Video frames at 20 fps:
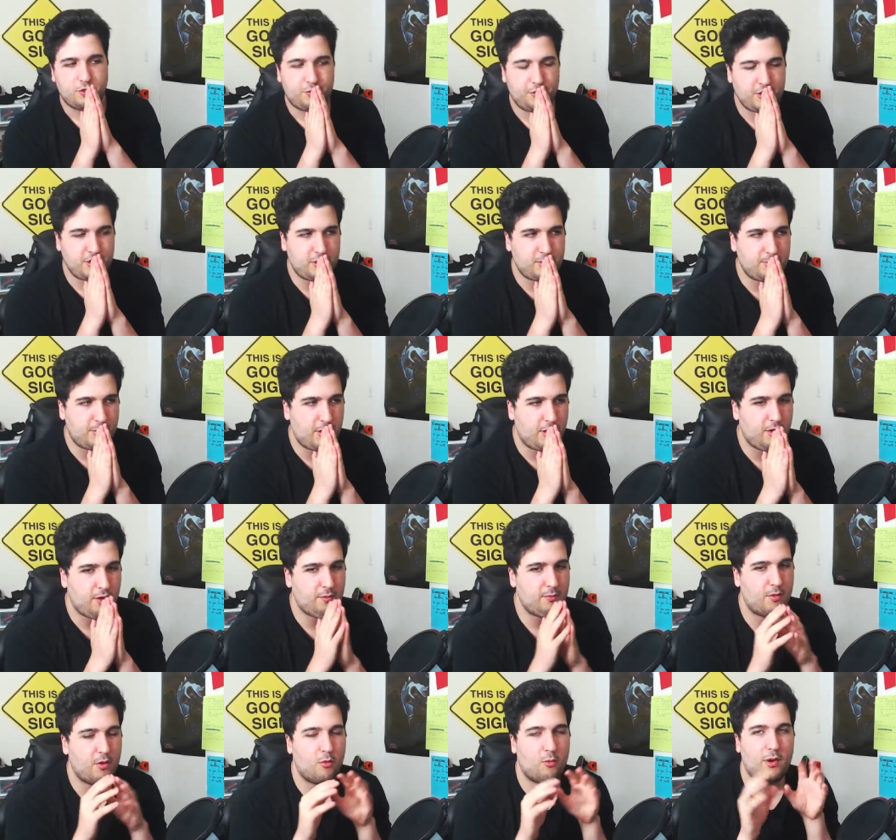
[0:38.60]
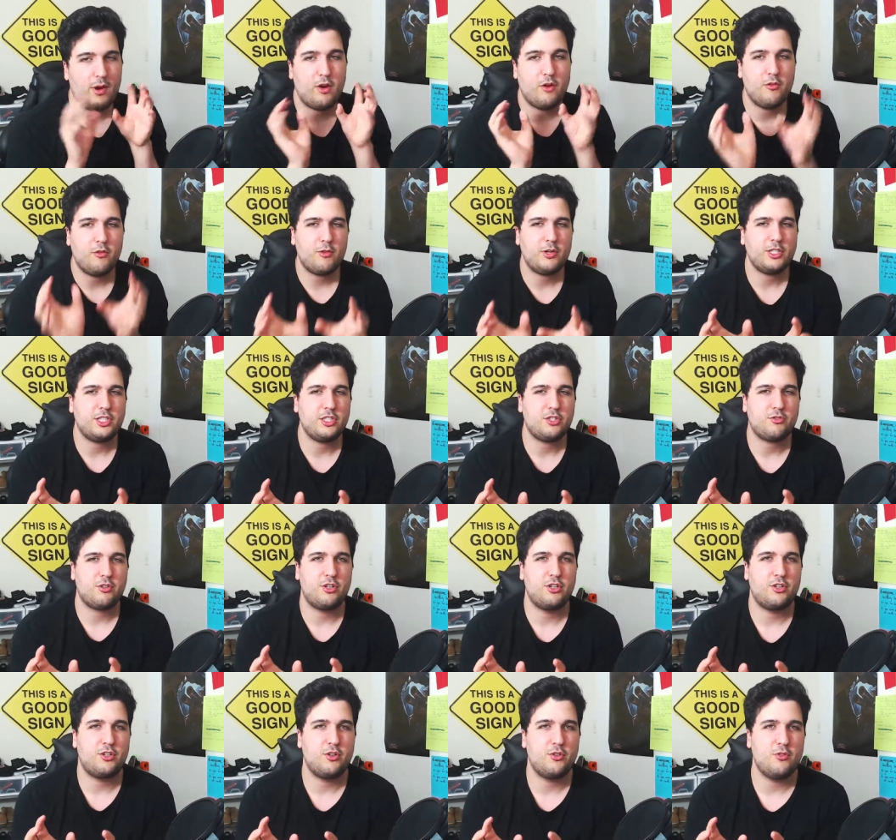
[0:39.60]
First of all, what Overwatch is
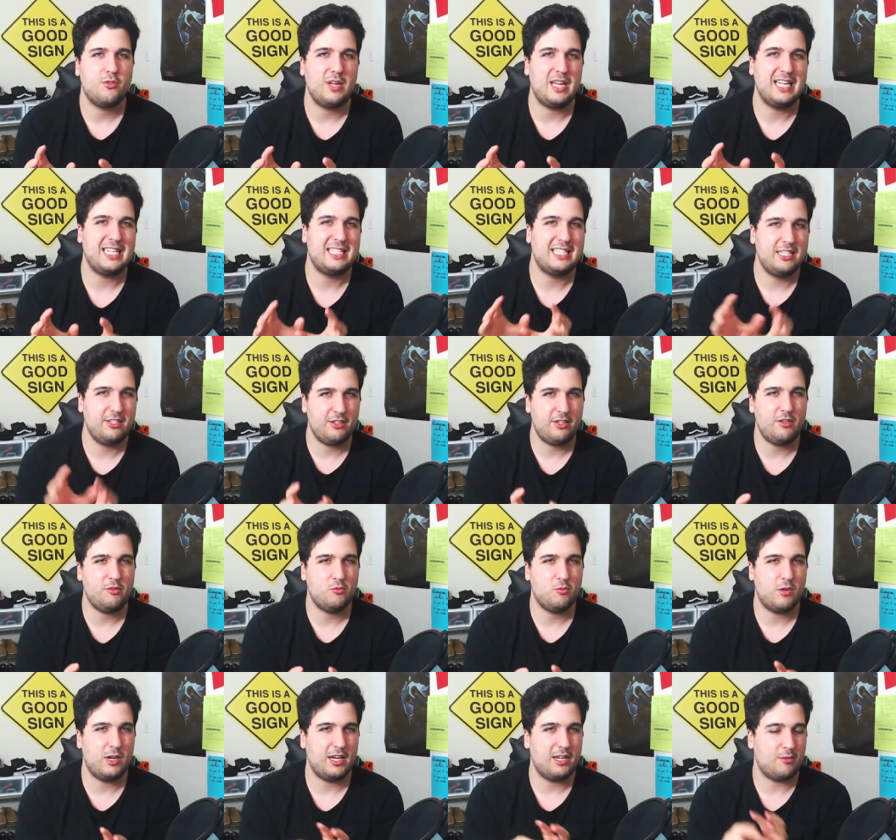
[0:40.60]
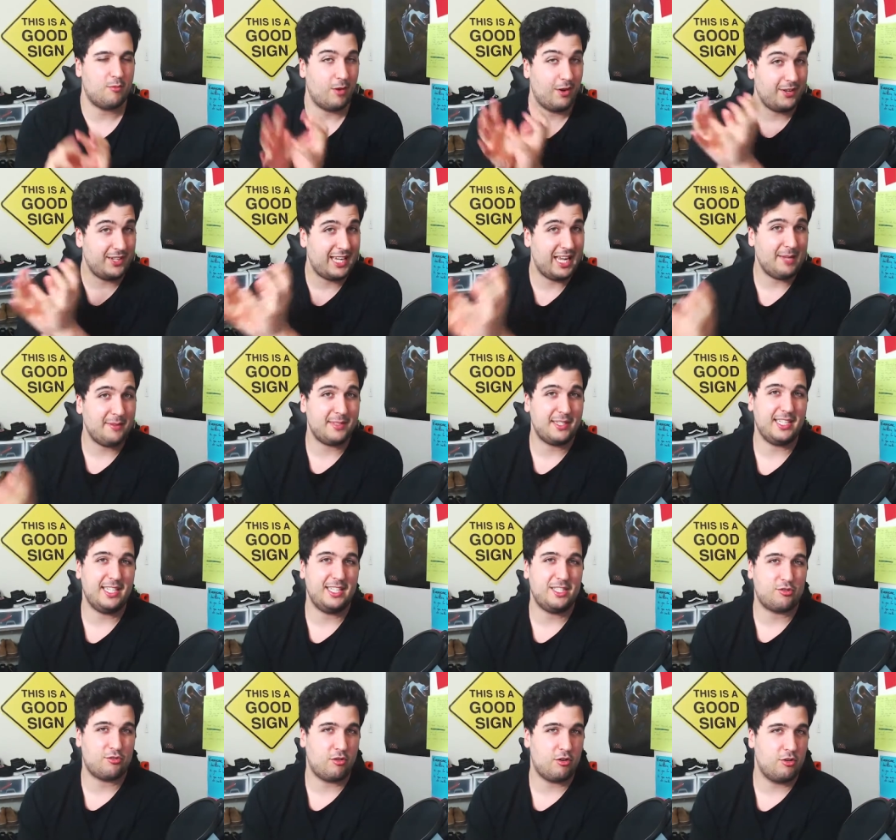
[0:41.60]
trying to do is literally what Riot Games
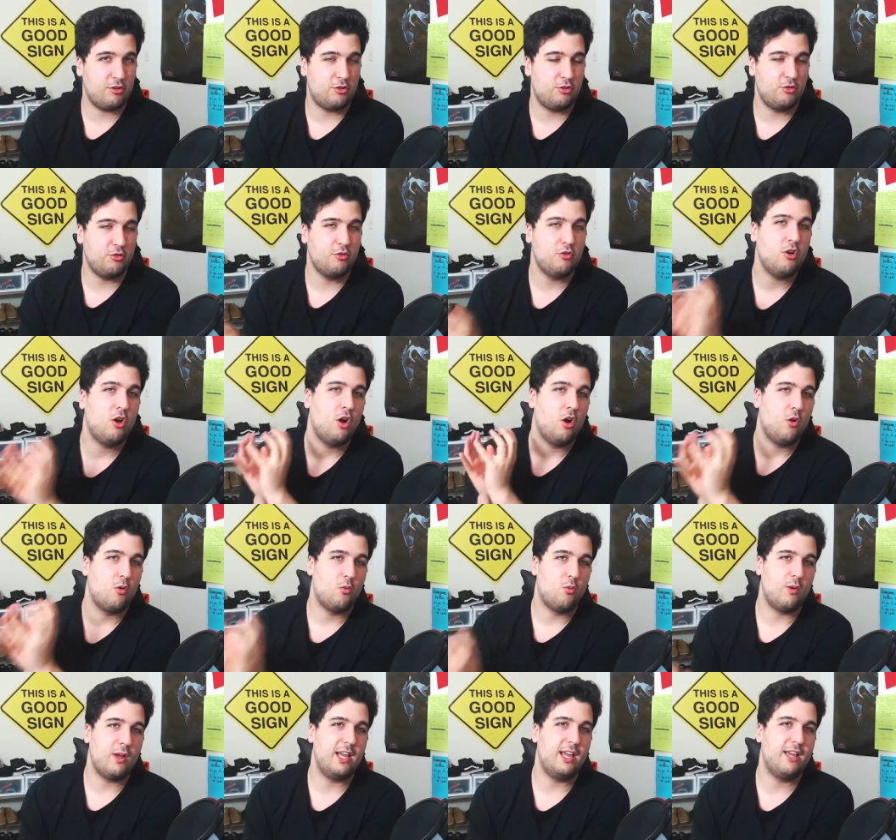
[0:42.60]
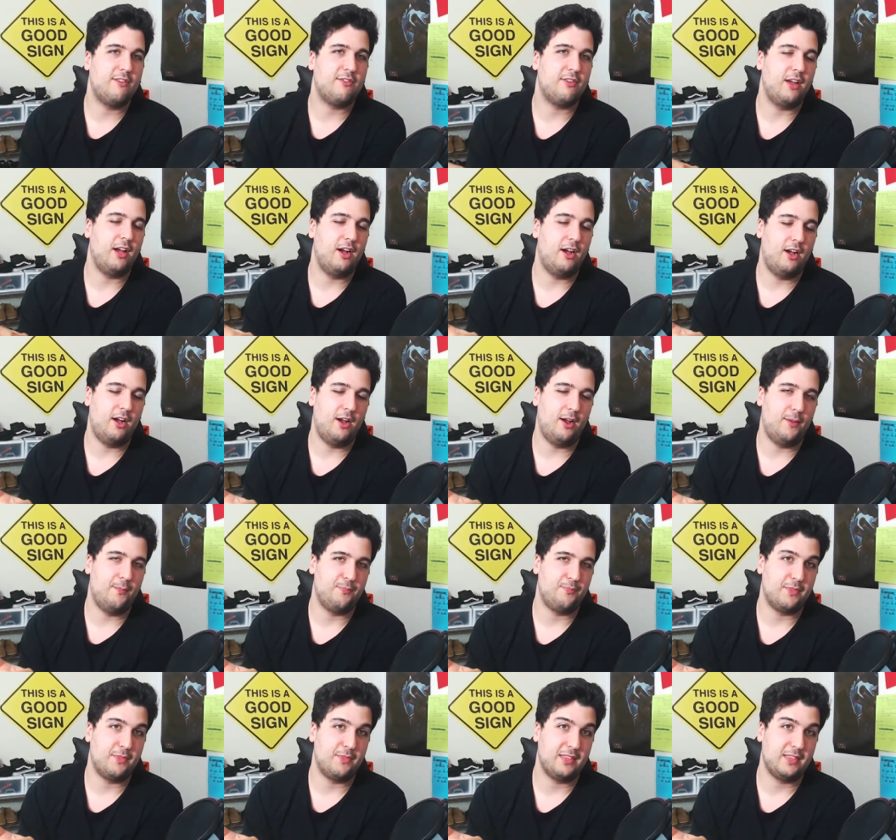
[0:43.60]
is trying to do with
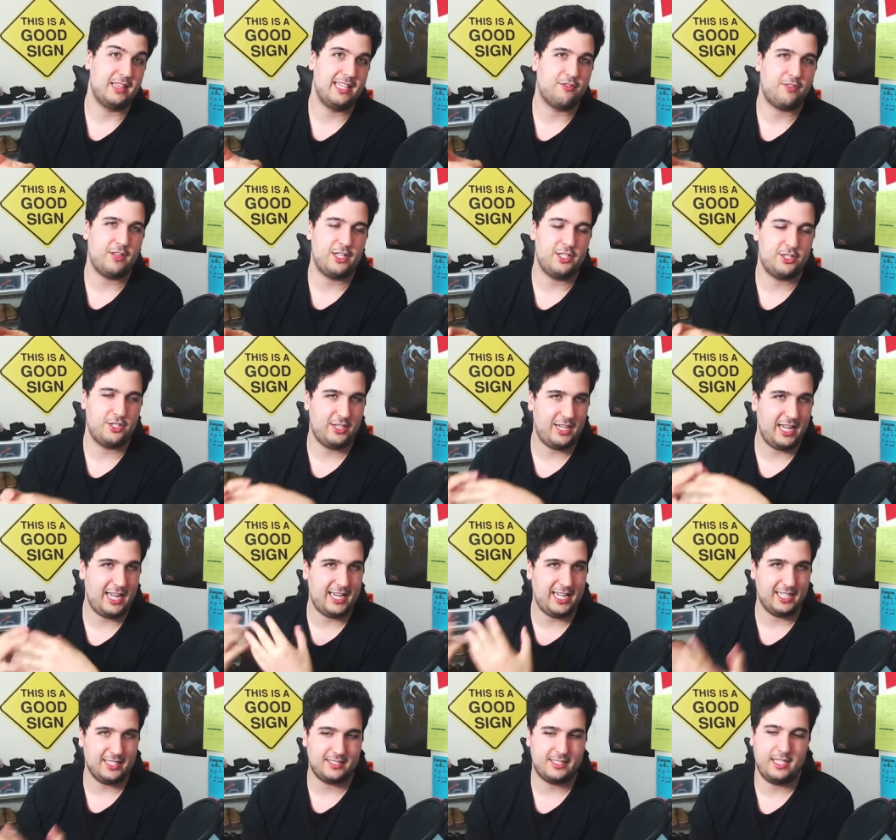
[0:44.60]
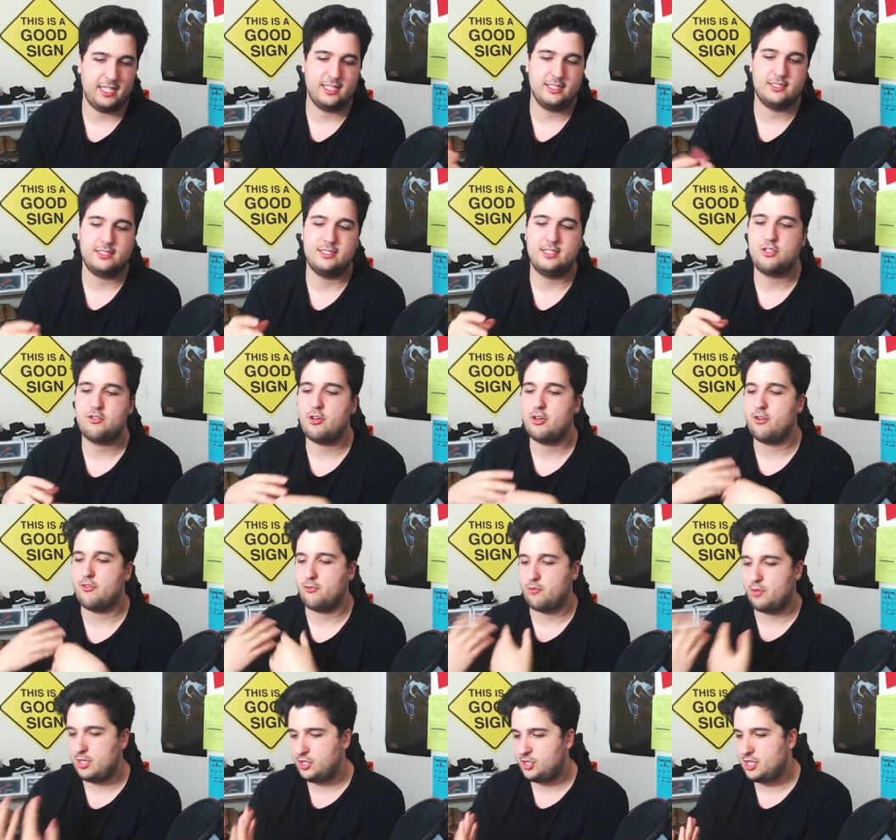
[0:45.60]
um, League of Legends and LCS. They're trying to
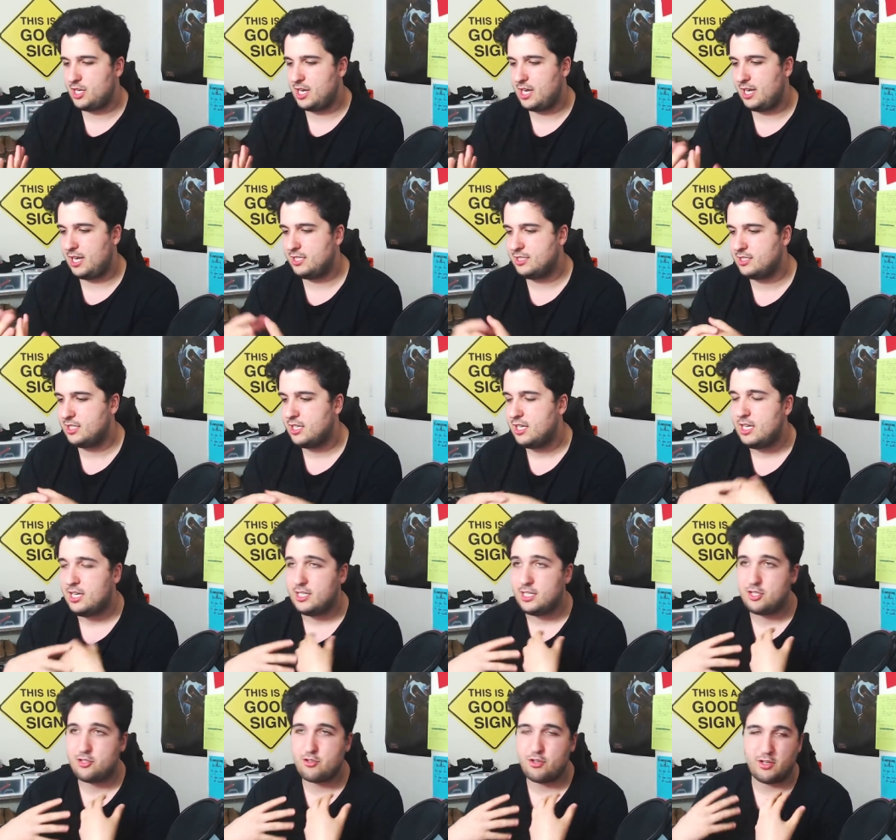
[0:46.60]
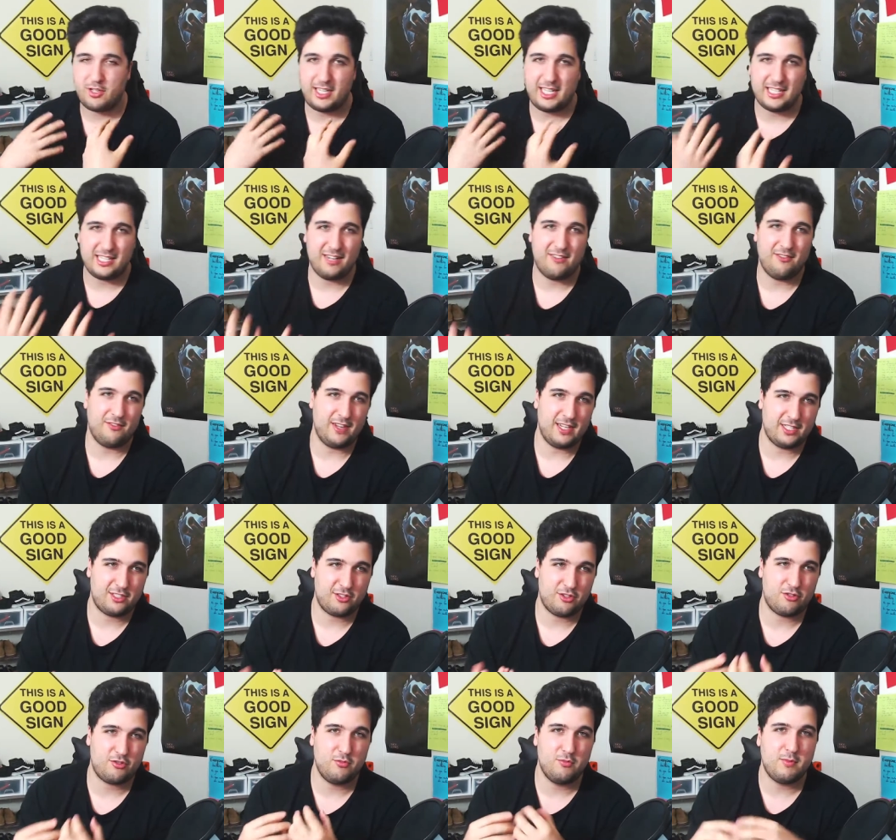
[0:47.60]
franchise. They're trying to get
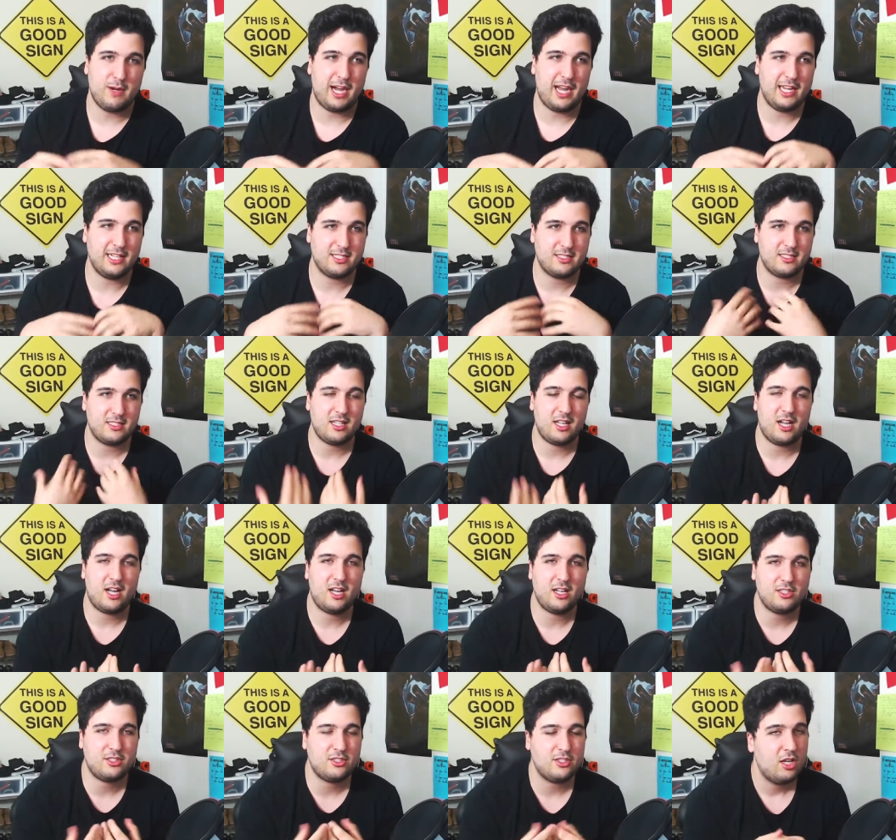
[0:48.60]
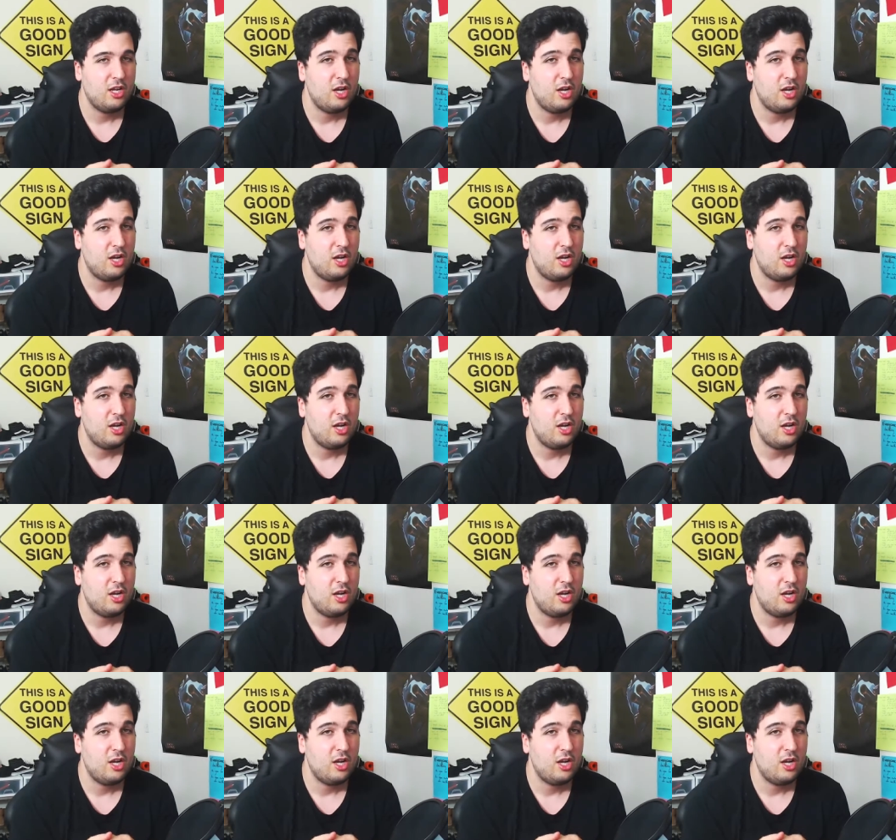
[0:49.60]
investors to buy slots